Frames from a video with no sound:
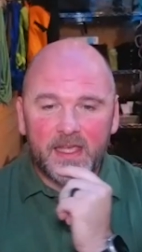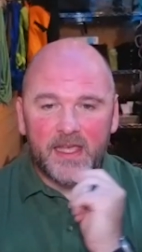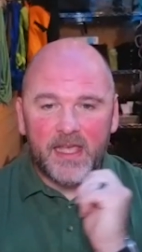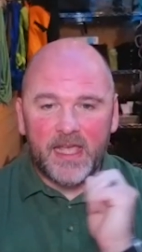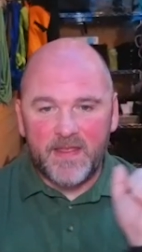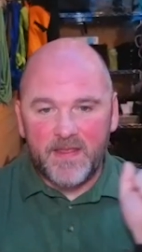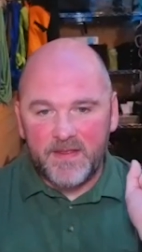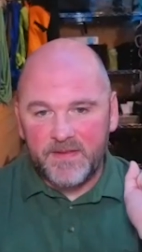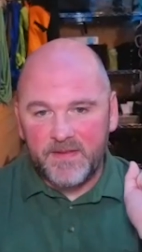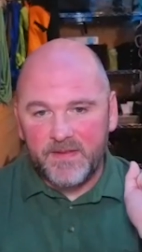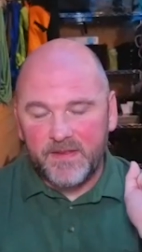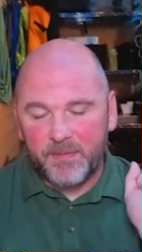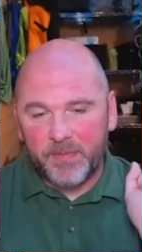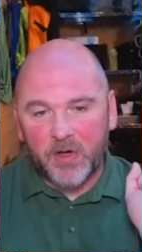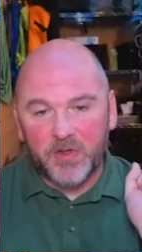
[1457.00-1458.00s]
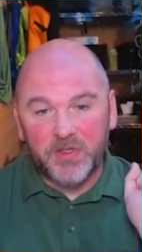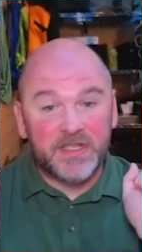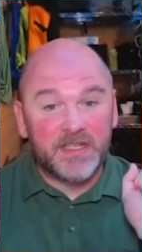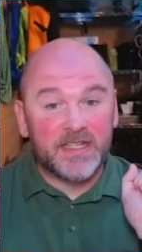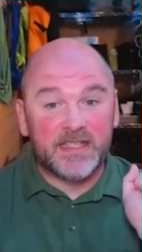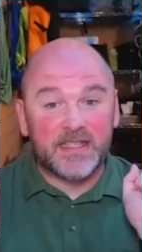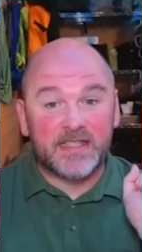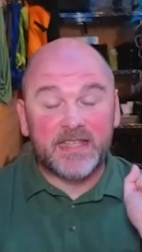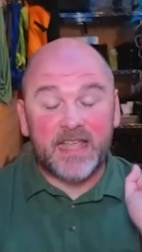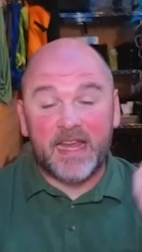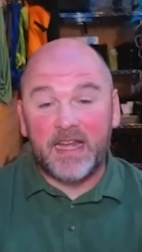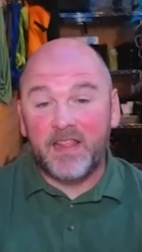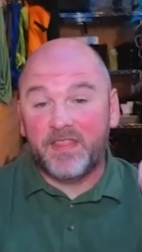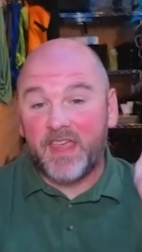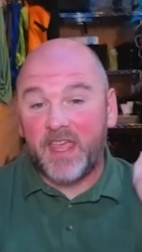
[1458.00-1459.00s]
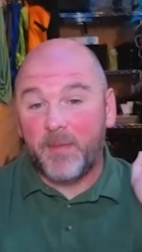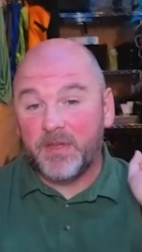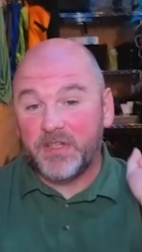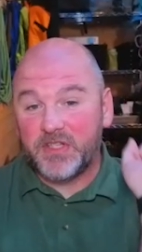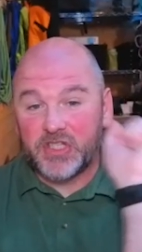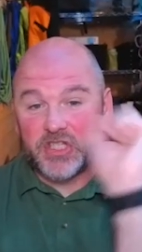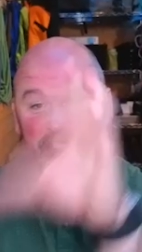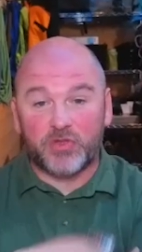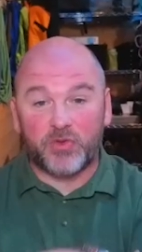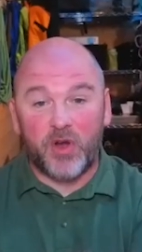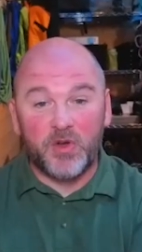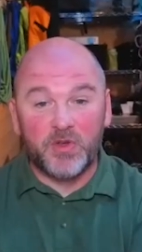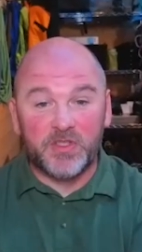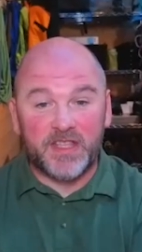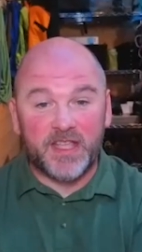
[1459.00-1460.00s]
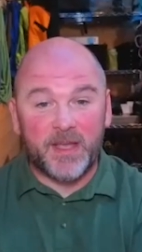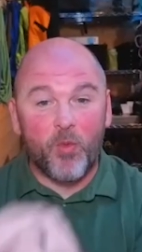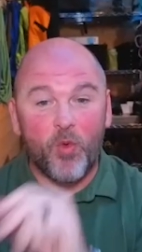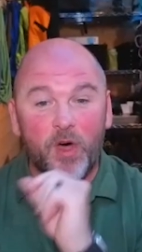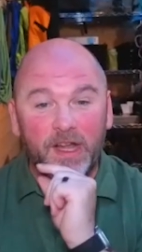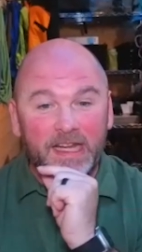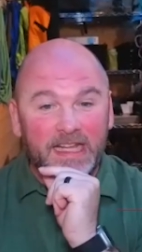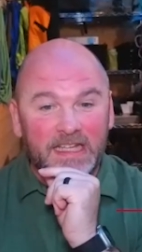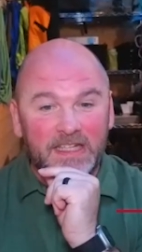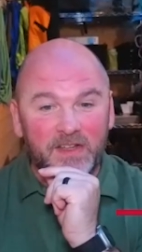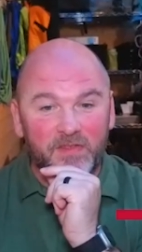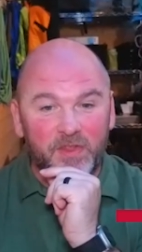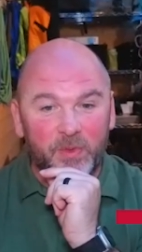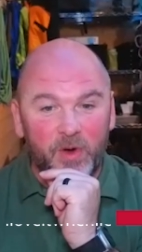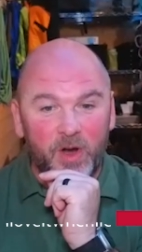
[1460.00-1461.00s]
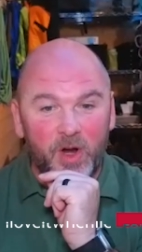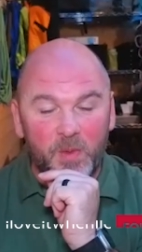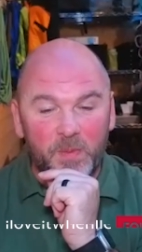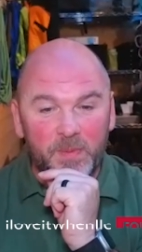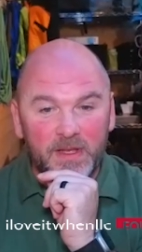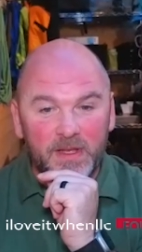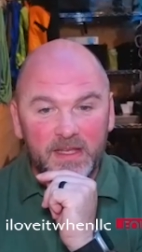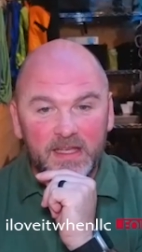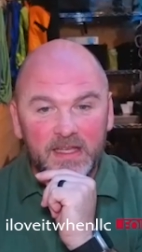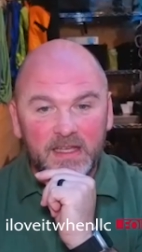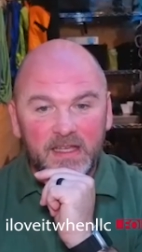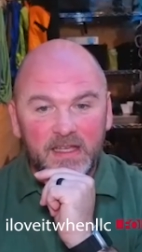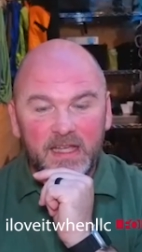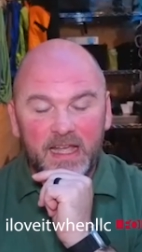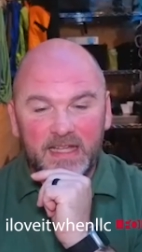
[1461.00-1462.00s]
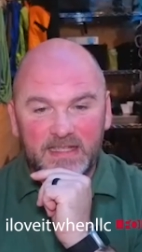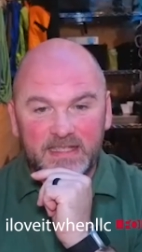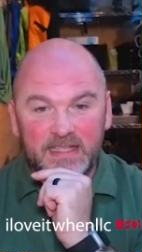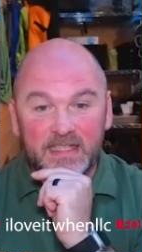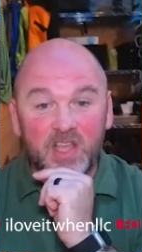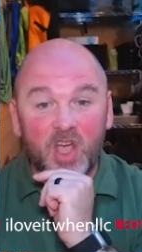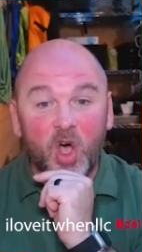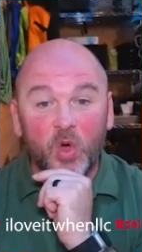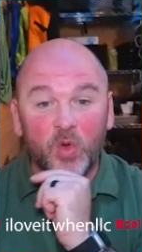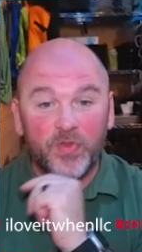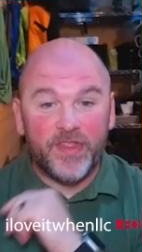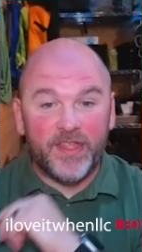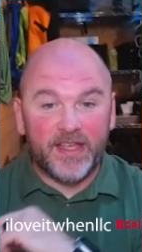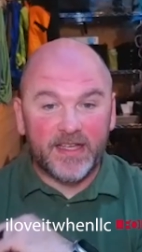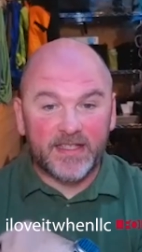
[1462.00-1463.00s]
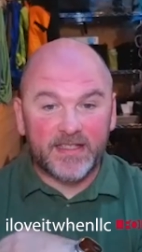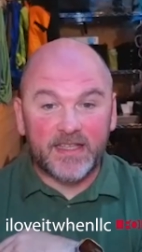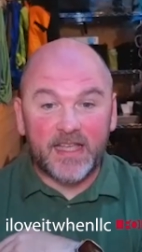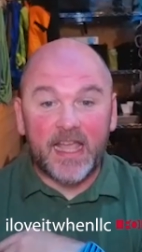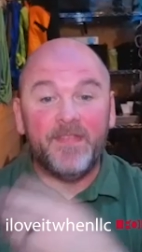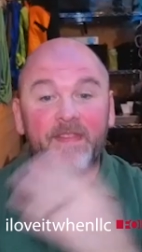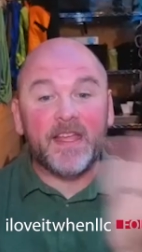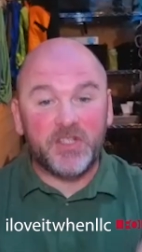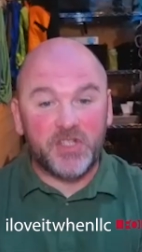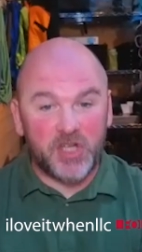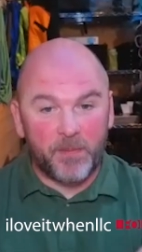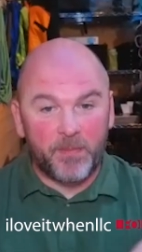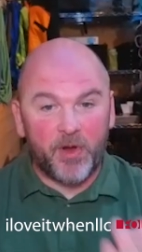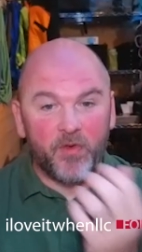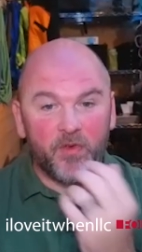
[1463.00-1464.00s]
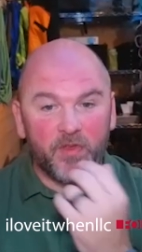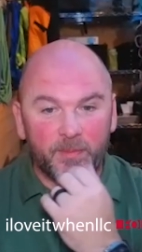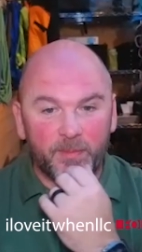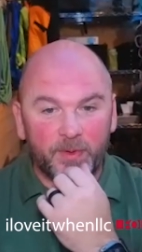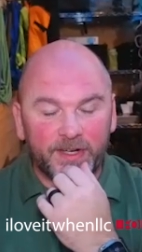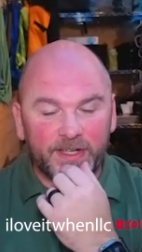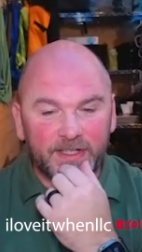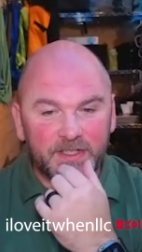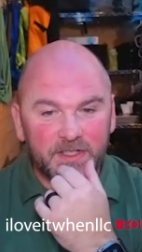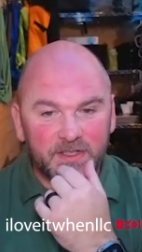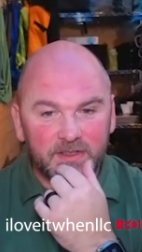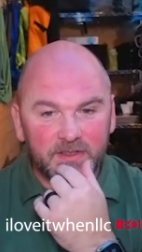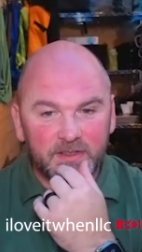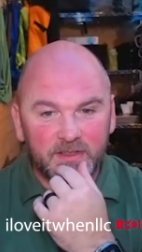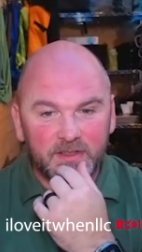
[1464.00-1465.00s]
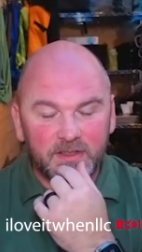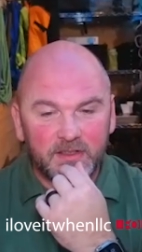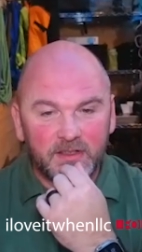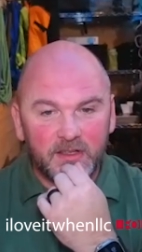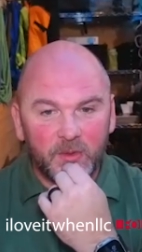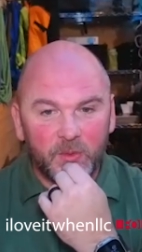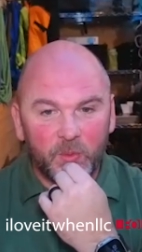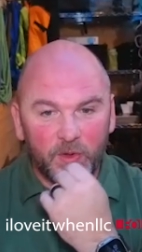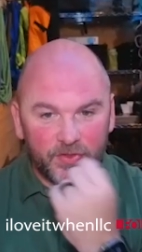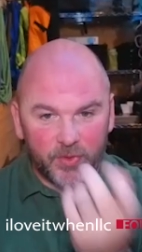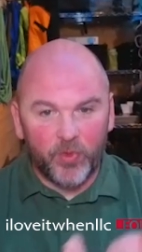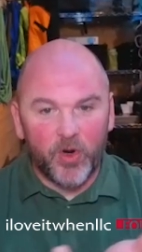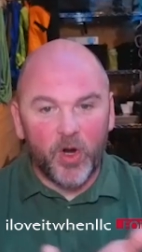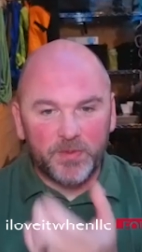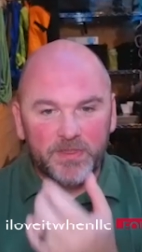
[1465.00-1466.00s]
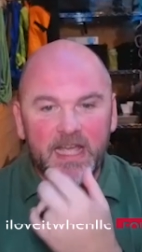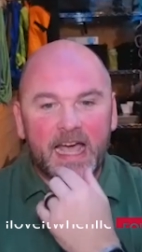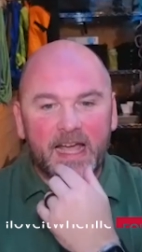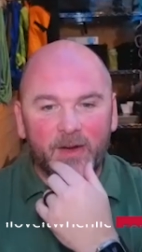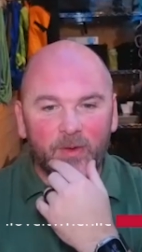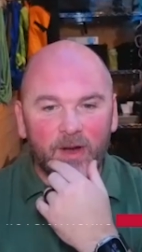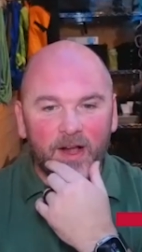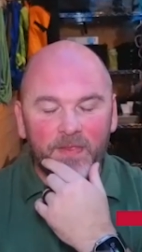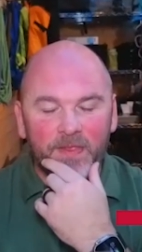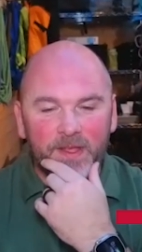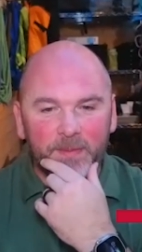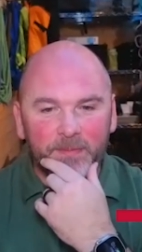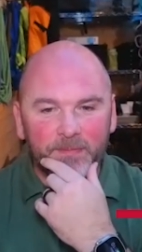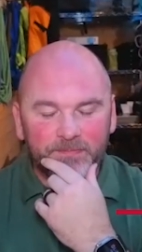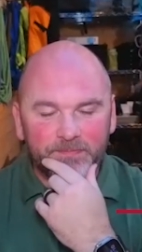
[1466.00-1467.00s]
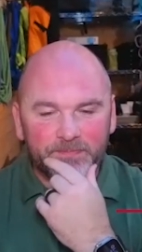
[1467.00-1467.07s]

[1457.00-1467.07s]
And the person doesn't say anything, but just throws them one end of the rope and says, hold this. And they jump over the bridge with the rope tied around them.